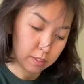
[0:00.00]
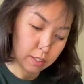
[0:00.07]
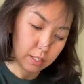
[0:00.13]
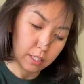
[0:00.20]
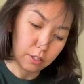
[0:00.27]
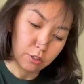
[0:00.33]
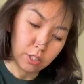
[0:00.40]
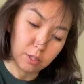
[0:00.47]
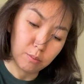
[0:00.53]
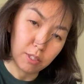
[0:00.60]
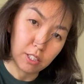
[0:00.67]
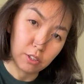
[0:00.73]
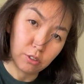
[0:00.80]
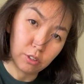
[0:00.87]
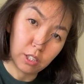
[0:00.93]
And you can make
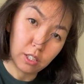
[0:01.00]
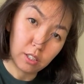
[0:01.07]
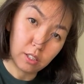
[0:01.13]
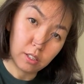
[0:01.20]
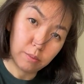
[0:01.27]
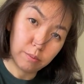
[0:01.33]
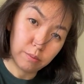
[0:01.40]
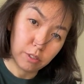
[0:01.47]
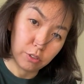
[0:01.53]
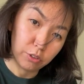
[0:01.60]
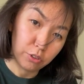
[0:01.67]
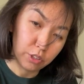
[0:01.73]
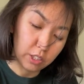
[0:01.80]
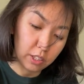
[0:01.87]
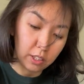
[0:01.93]
it together.
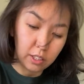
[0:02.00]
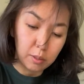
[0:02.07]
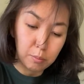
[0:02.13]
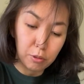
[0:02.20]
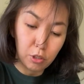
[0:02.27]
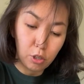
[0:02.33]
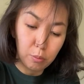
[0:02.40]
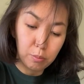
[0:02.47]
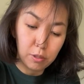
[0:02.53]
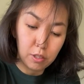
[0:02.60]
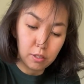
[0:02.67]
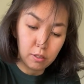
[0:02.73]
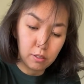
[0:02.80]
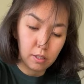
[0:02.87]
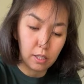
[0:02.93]
You can keep it
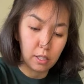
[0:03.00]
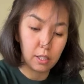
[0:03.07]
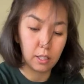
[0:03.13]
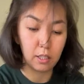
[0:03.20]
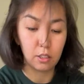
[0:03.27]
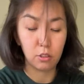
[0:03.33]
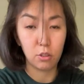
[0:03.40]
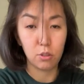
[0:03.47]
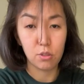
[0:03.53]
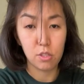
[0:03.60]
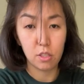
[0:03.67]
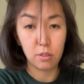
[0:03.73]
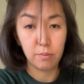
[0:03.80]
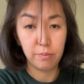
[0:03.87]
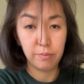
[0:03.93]
open. I like it, close
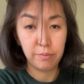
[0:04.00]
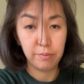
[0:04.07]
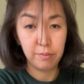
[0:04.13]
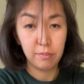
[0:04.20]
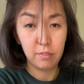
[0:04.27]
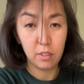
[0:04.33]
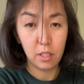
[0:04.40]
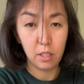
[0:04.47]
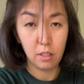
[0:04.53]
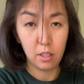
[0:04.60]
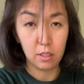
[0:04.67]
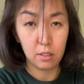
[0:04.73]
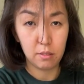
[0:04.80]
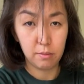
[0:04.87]
it. There you go.